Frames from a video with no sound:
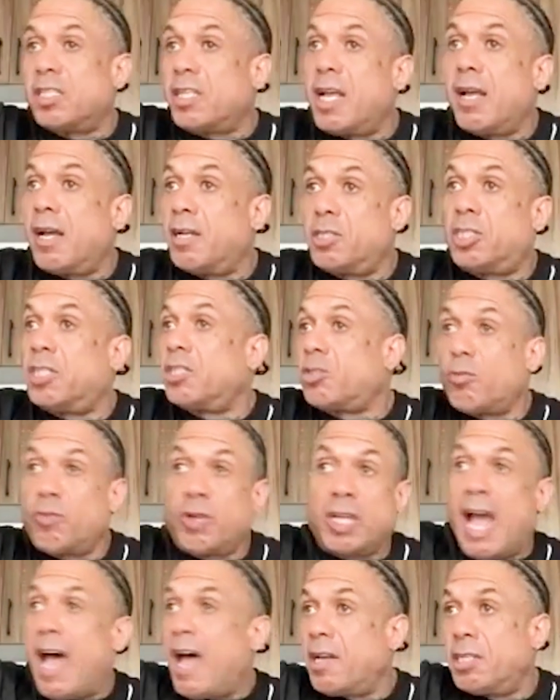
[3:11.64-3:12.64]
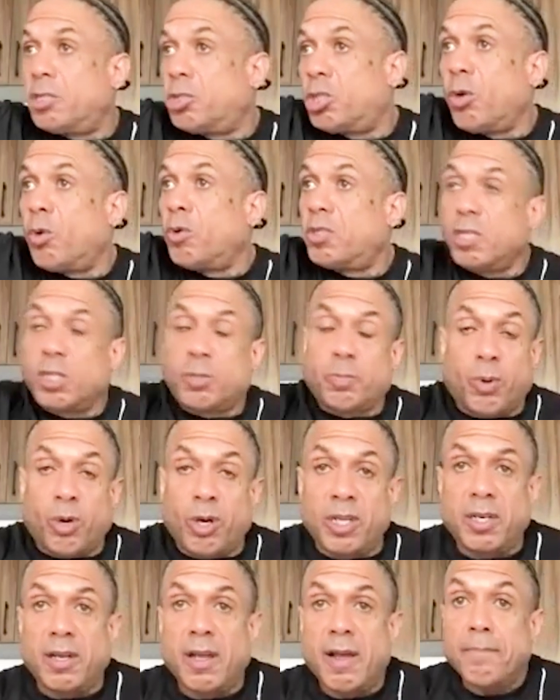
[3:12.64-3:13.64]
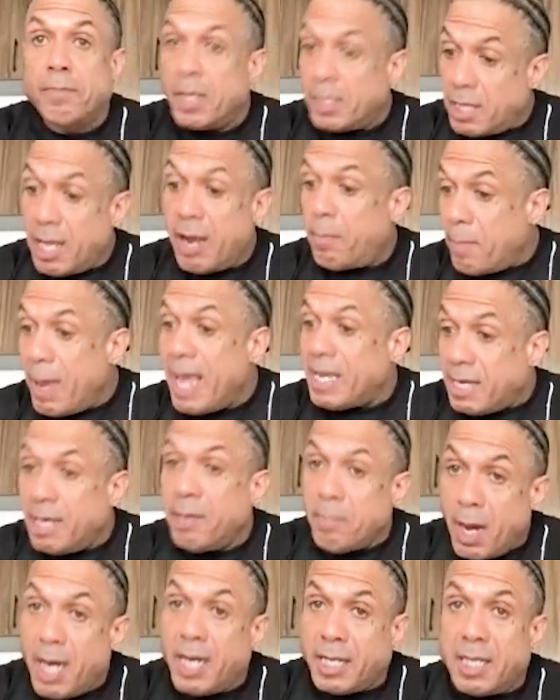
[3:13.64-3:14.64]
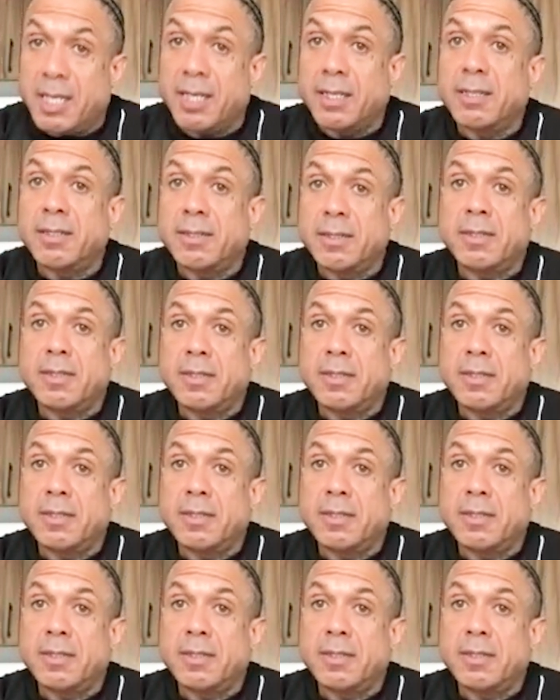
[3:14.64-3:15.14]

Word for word: it's just, it's just a reality show at this point, and they're making money.